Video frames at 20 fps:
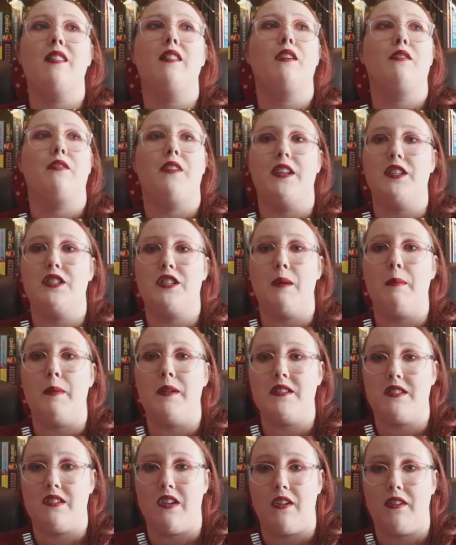that their friendship
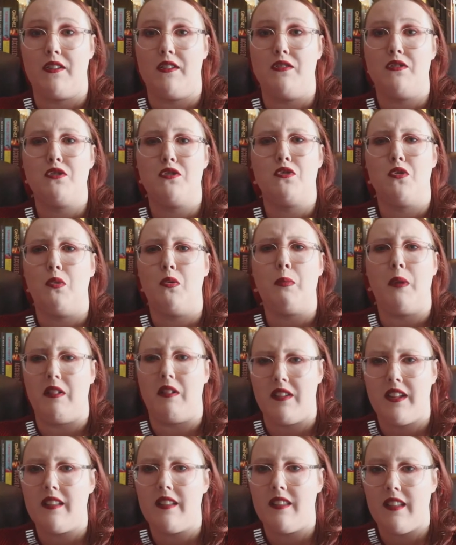is done so
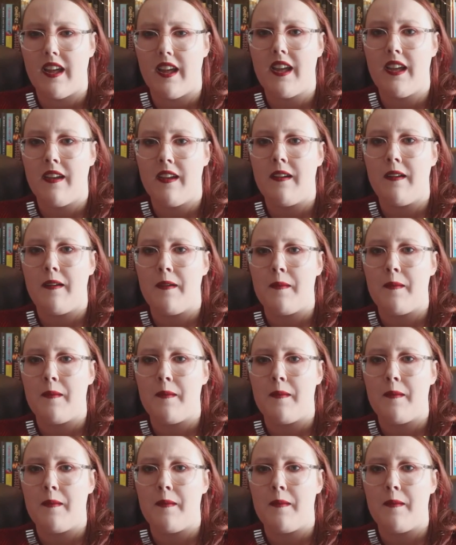brilliantly.